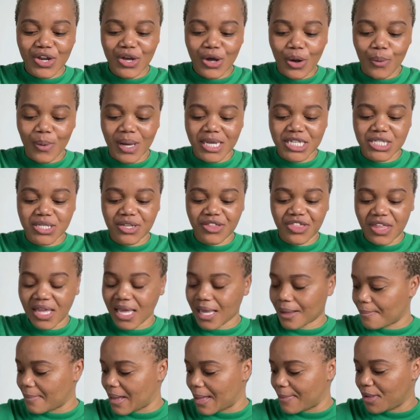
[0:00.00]
What do you
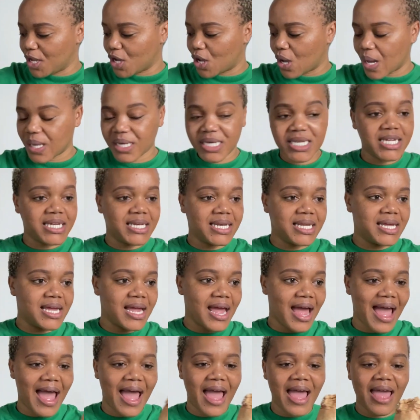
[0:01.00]
think mommy got in
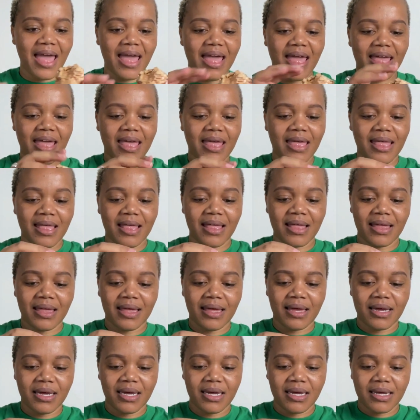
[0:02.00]
here?
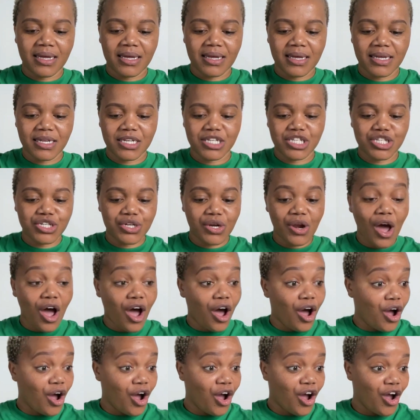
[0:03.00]
Do you
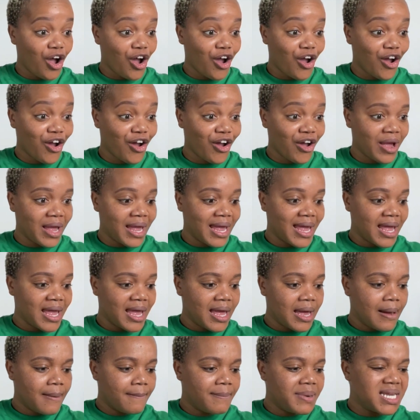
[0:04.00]
know?
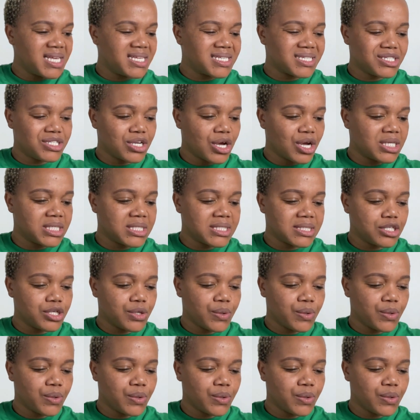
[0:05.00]
Please don't.